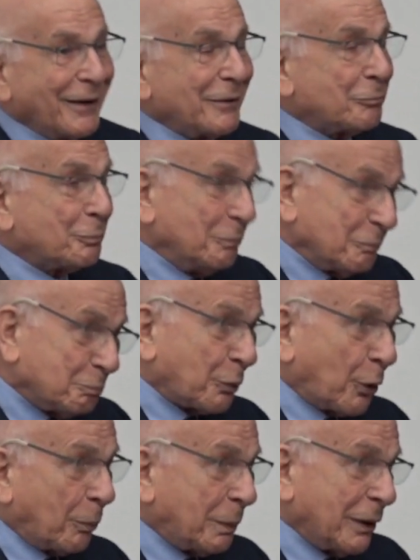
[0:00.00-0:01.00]
It
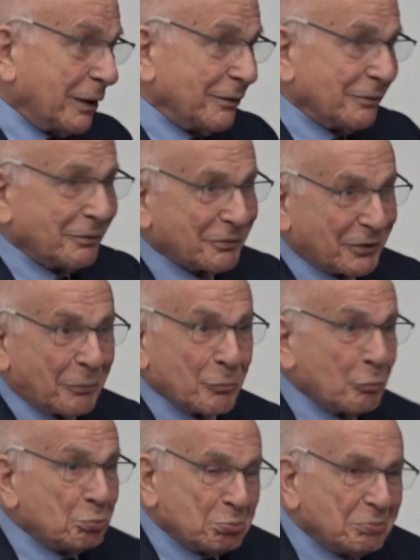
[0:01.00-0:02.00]
probably
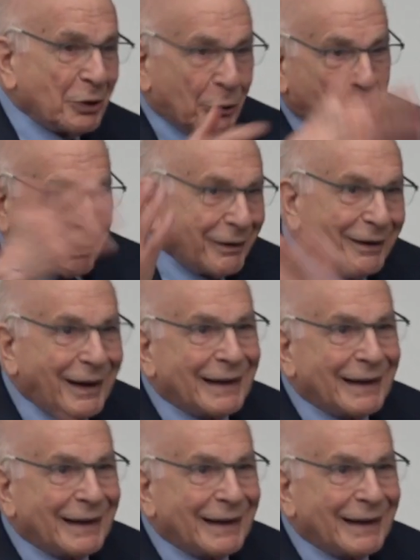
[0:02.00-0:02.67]
some, you know,